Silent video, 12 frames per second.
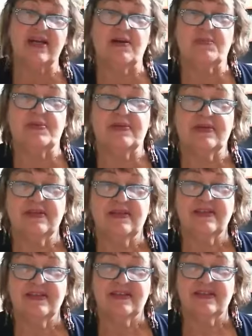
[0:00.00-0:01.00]
up.
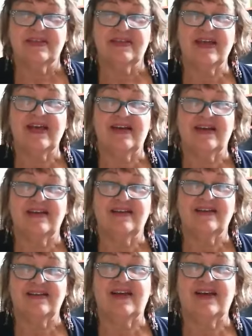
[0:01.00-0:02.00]
Mm-hmm.
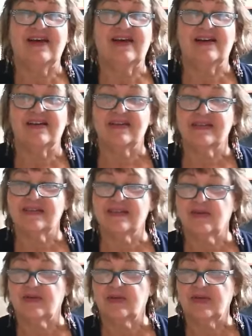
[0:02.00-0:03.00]
Yeah. Mm-hmm.
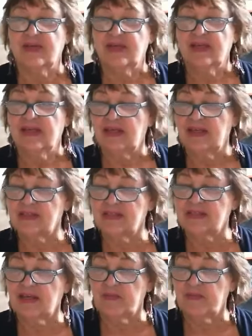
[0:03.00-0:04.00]
So
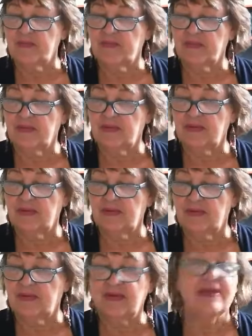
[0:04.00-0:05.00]
it's um,
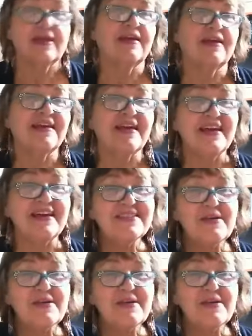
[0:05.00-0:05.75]
it's